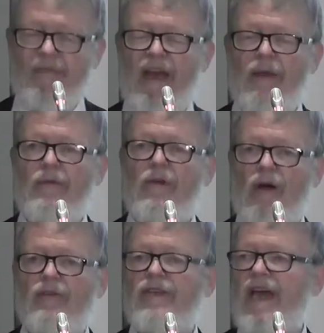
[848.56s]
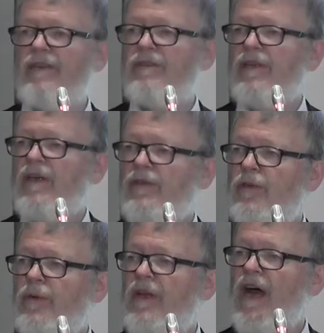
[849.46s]
and valuable contacts
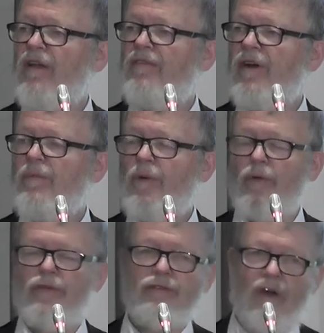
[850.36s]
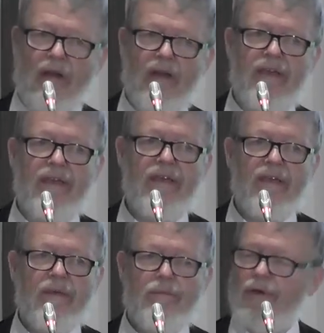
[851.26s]
you will have, both scholarly,
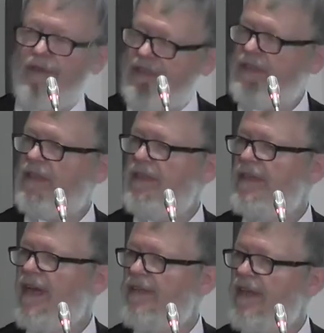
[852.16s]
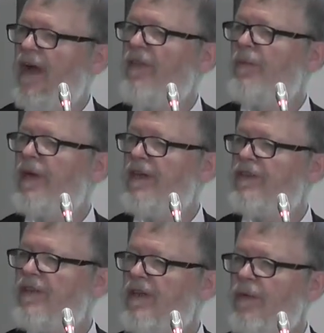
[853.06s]
politically, and the other
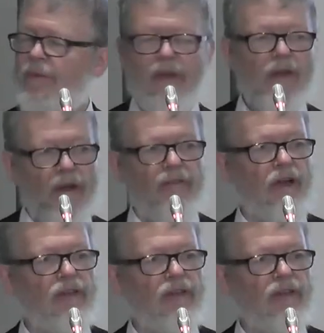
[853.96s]
ways, with a lot of